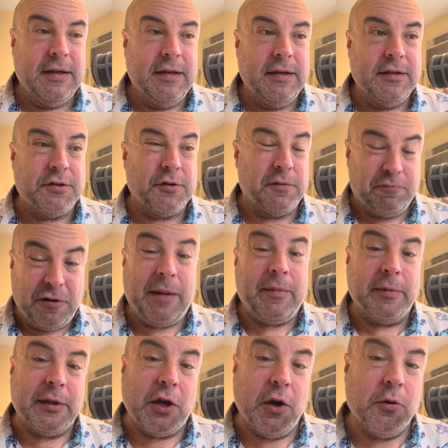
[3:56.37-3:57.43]
So it'll
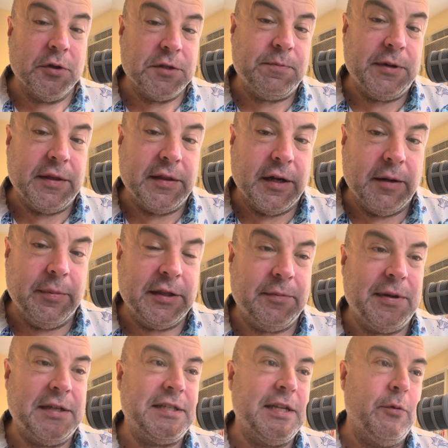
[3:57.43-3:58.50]
probably always be there. But the
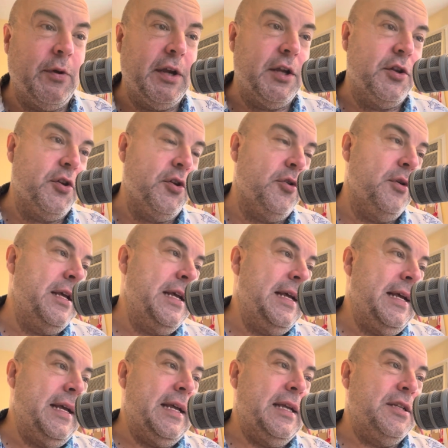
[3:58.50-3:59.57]
best thing we can do
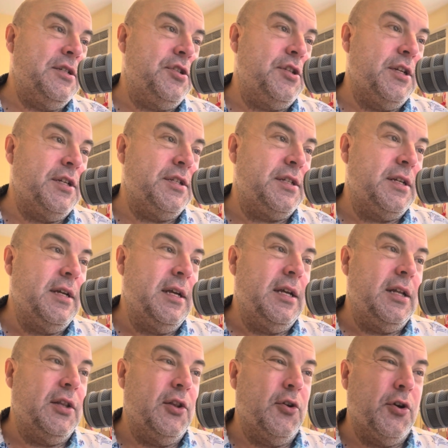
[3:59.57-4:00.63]
is just
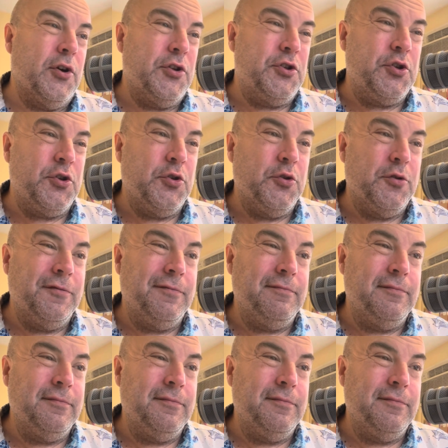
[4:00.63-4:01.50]
learn to